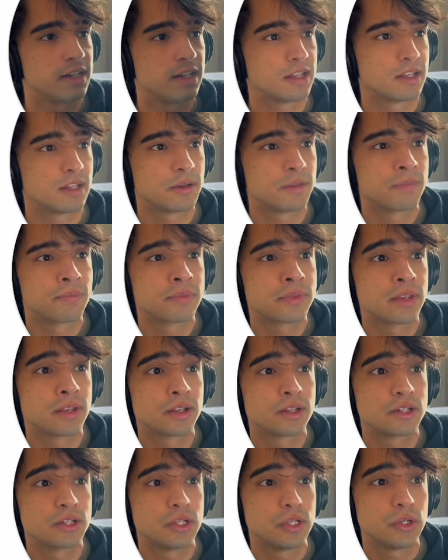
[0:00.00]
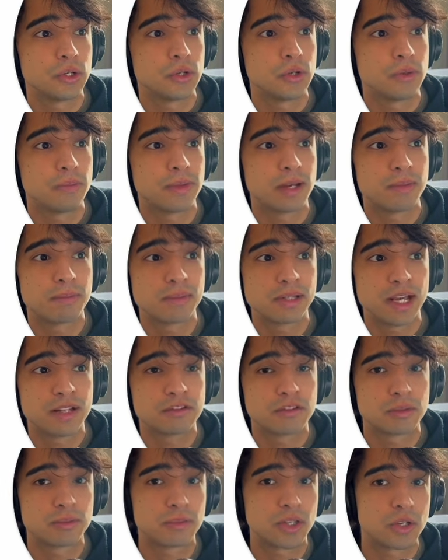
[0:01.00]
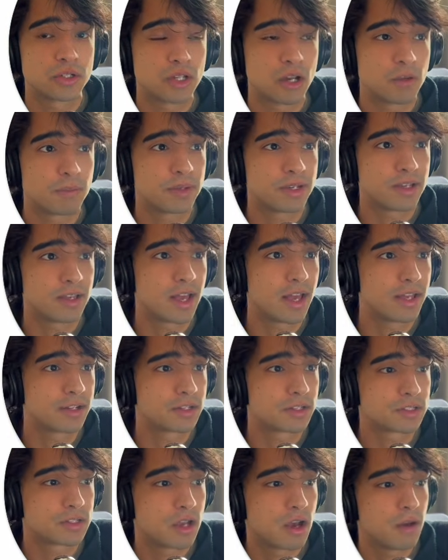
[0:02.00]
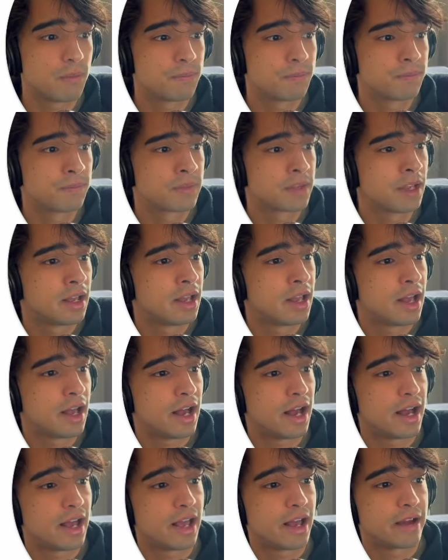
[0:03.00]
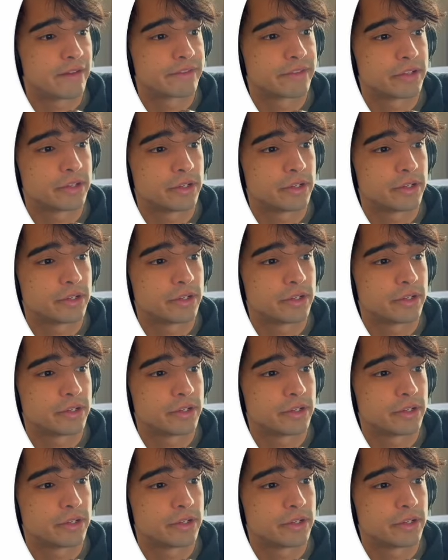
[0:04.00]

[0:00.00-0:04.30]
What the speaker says: here to my platform.openai.com. I have